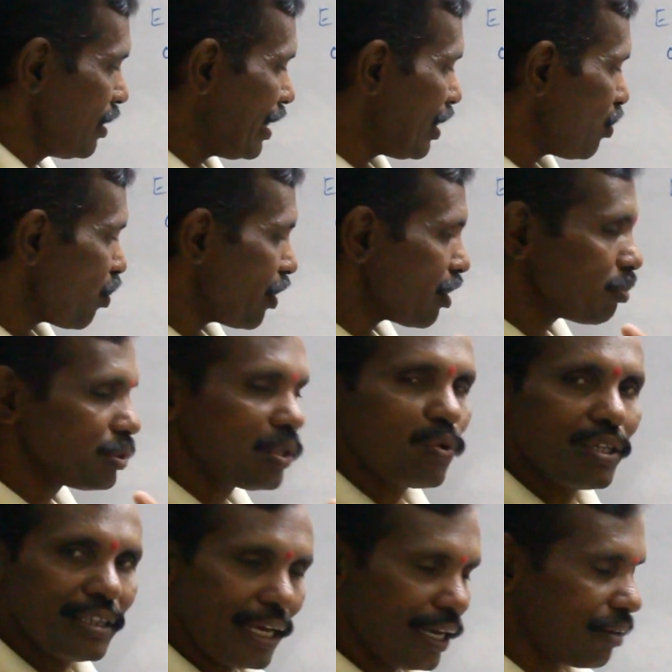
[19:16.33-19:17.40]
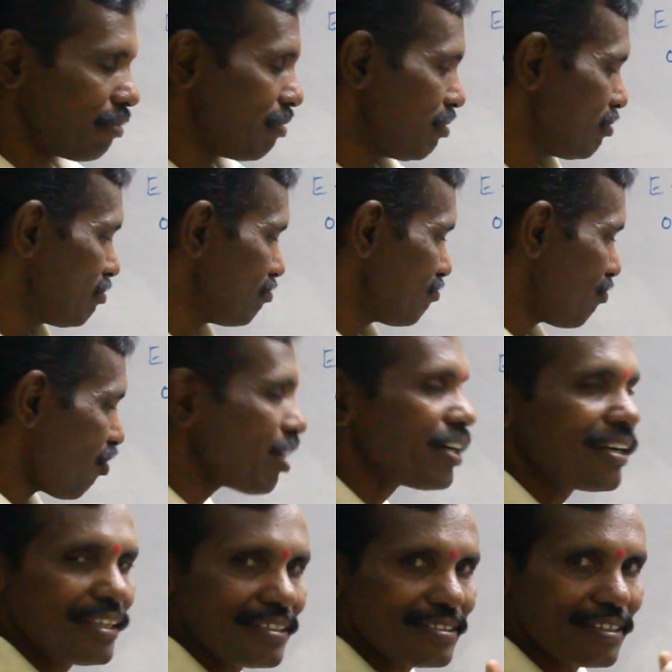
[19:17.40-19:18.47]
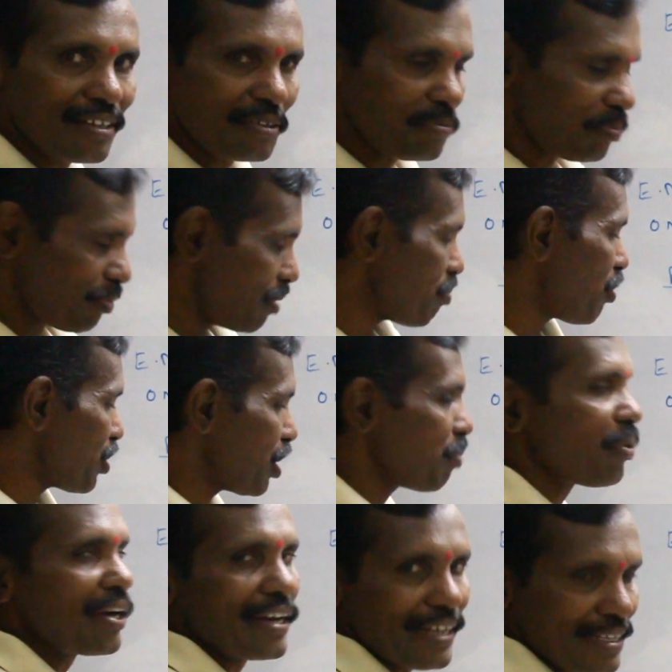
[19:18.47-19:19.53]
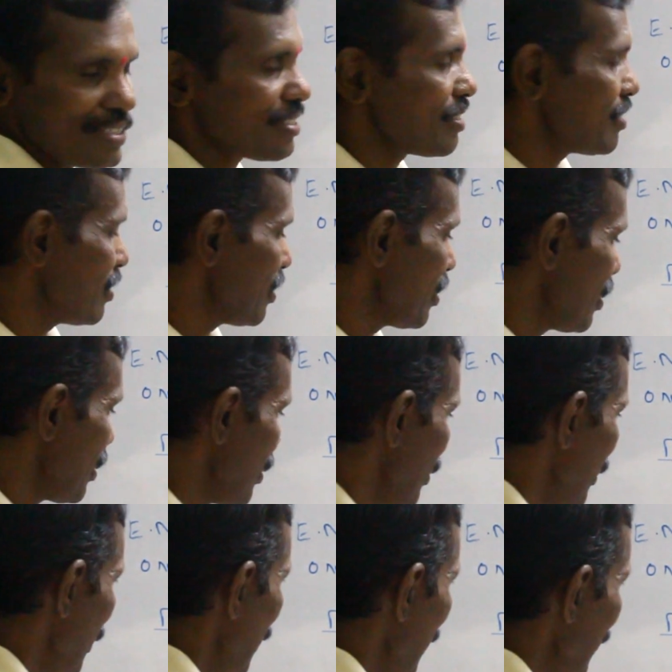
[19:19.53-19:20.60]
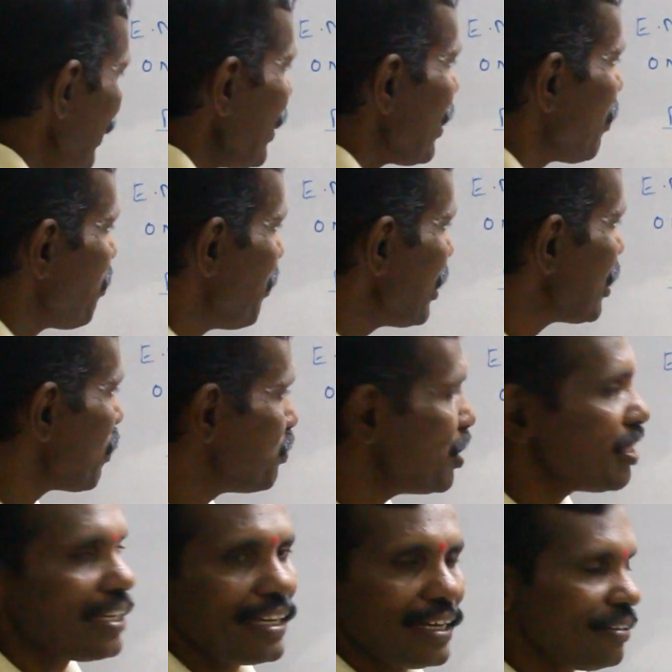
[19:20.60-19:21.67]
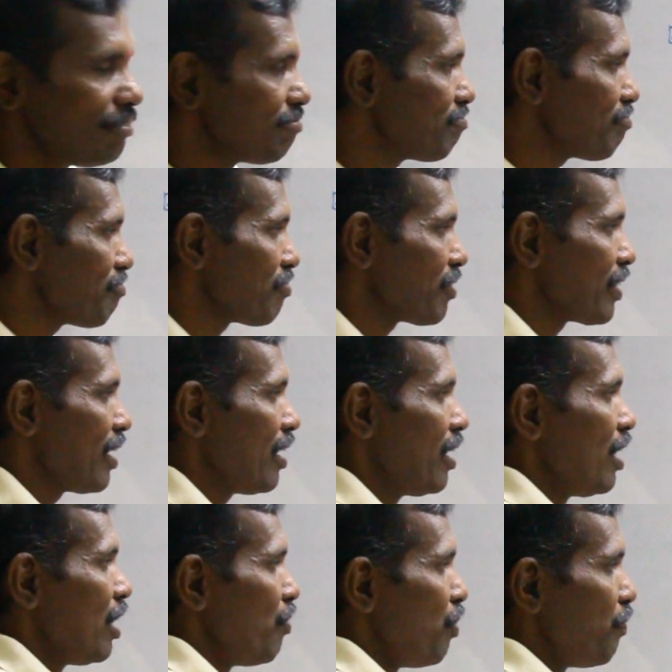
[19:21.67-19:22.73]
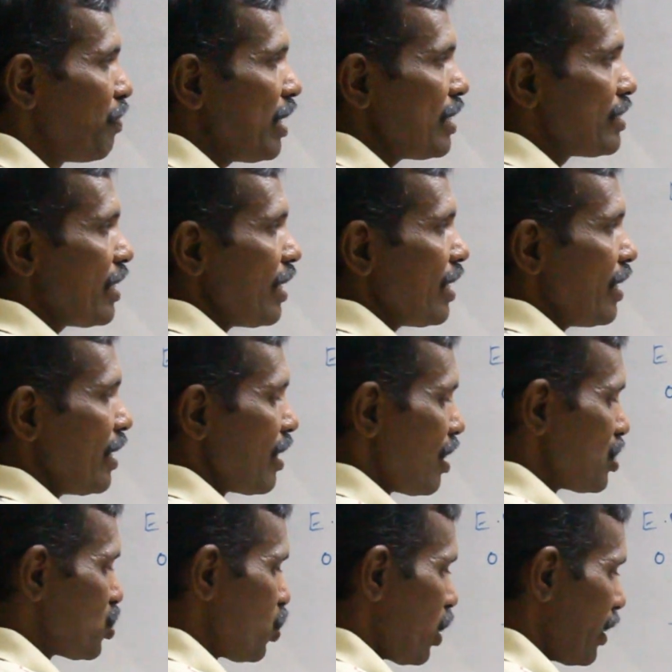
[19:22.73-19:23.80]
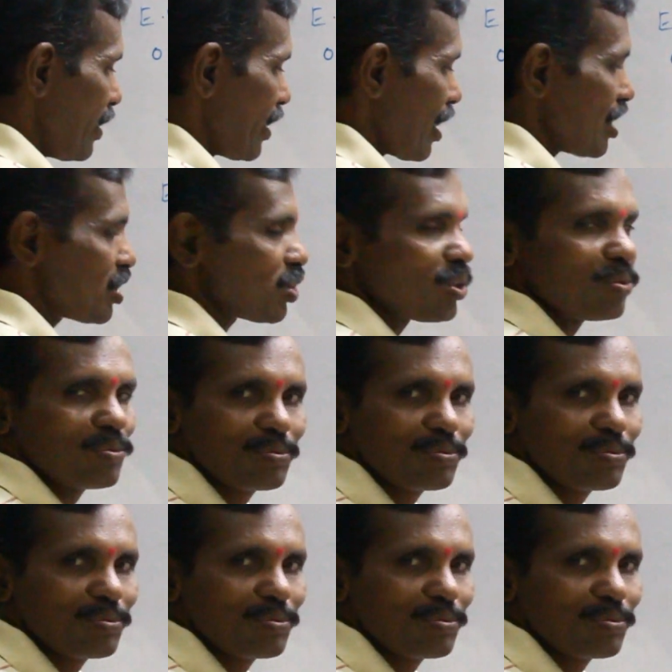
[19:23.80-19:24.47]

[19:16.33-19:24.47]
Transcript: here we want to observe one thing. What is the important point is here, please observe here, 15 is there here also and here also.